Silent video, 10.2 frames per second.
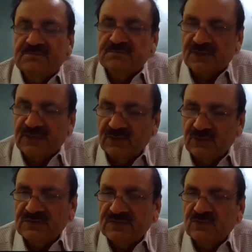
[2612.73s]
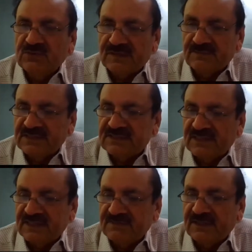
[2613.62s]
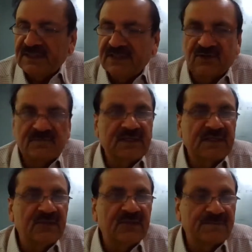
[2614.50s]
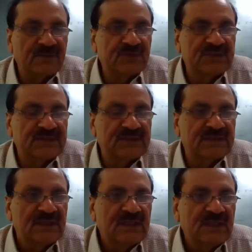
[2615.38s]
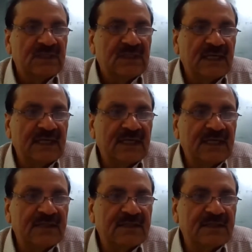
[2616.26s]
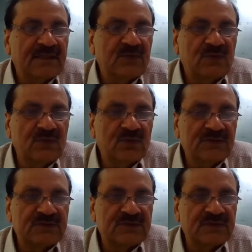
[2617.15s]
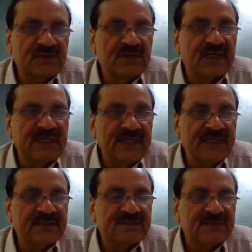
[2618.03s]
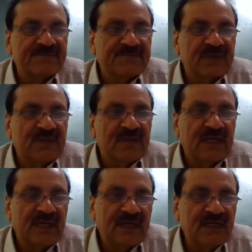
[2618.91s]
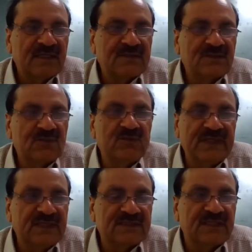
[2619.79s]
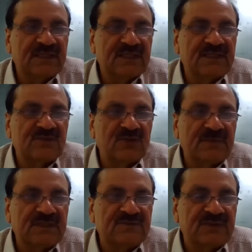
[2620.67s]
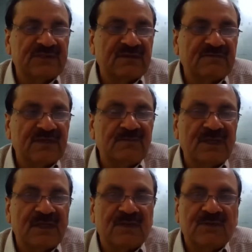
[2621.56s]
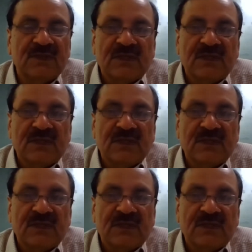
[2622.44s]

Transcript: reduced to some extent by adopting new approaches and new tools, ratings, and through various other instruments which are available now